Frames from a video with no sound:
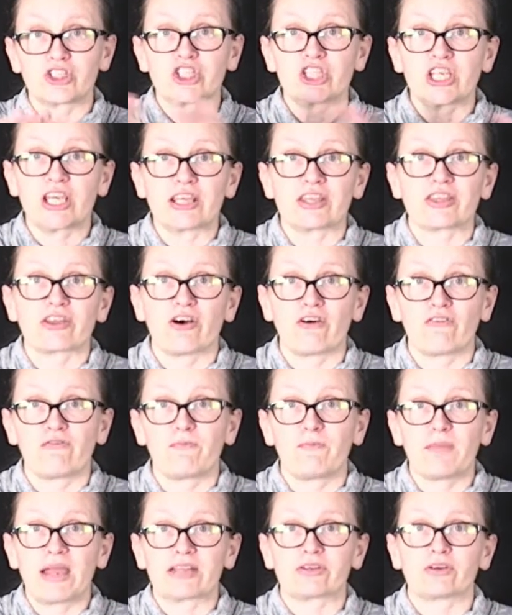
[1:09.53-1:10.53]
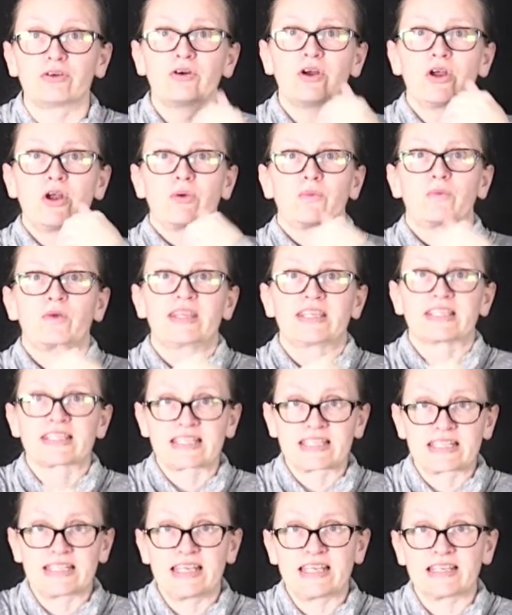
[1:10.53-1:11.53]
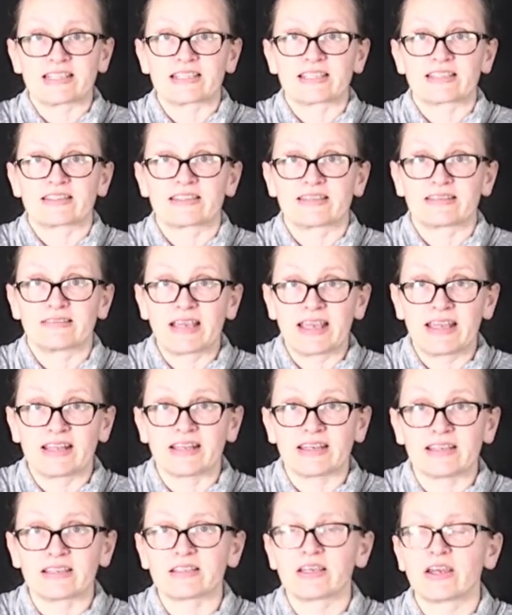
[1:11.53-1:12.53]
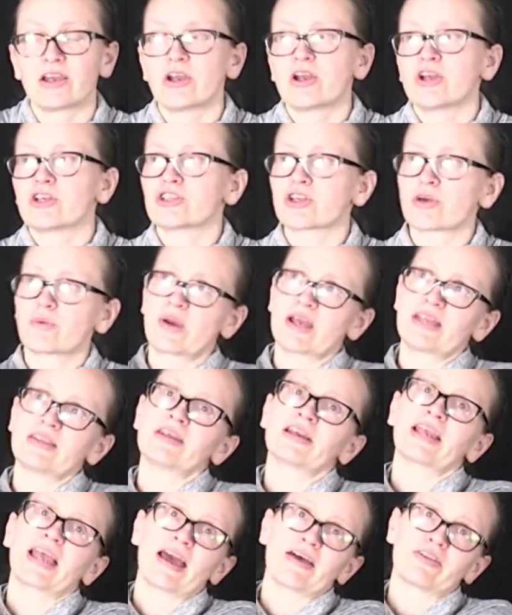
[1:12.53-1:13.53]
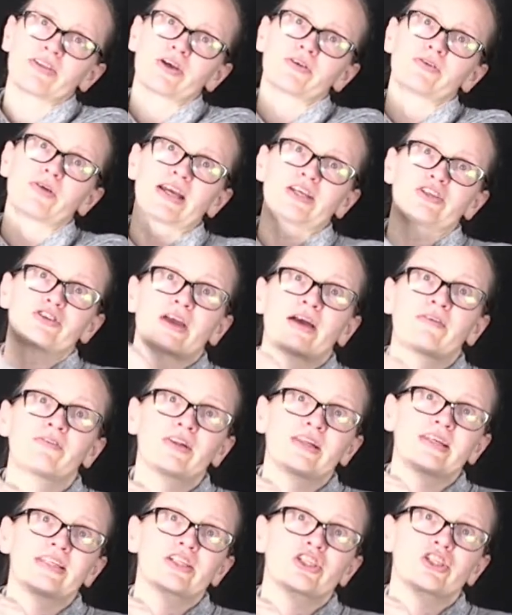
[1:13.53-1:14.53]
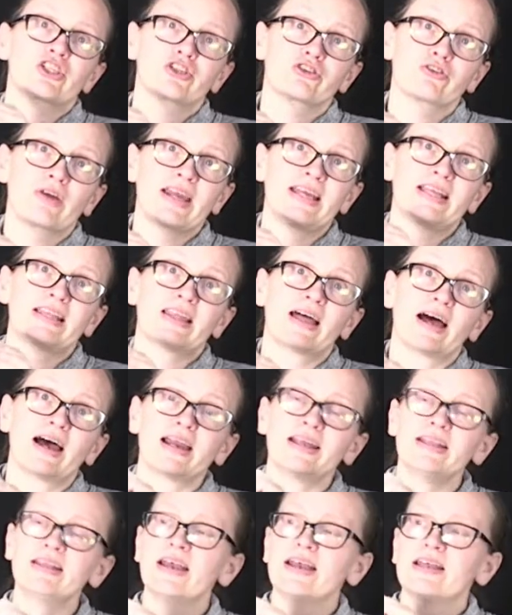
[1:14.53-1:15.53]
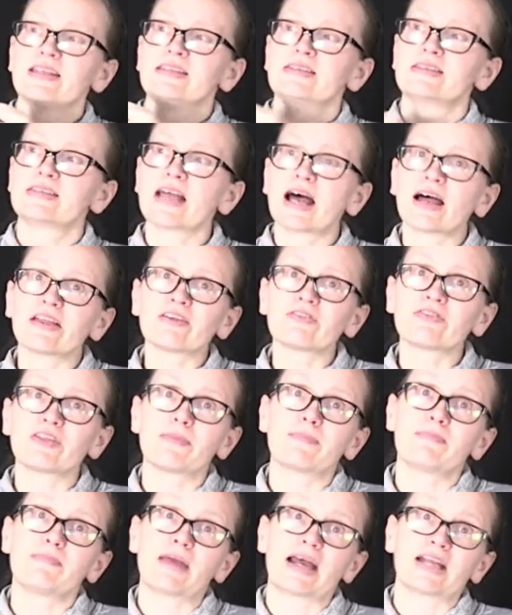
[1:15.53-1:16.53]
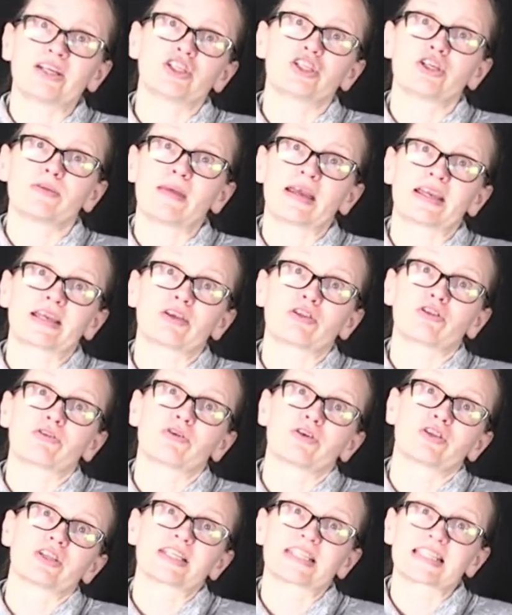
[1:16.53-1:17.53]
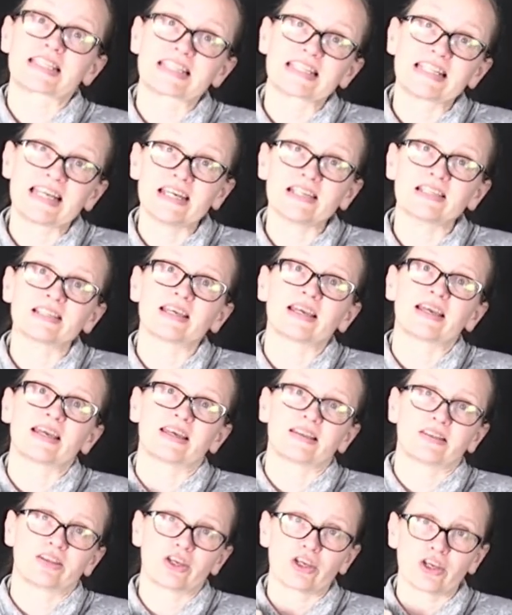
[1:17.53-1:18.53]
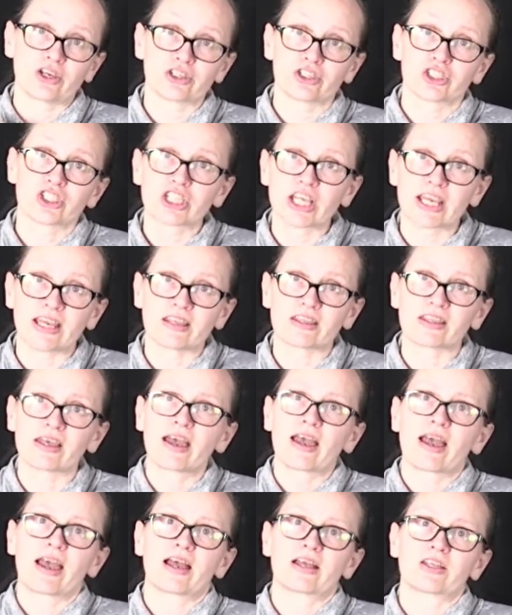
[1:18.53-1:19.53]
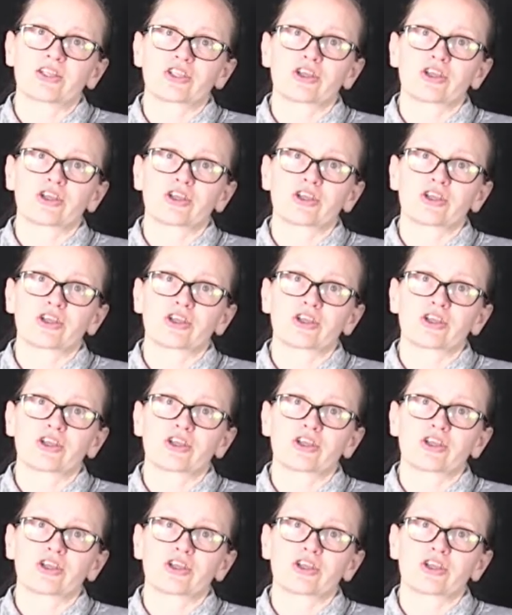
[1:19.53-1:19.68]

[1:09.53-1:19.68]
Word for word: sheath of metal with a slit in it. So when the cathode rays travel in a straight line, none of them manage to make it through the slit in the sheath, and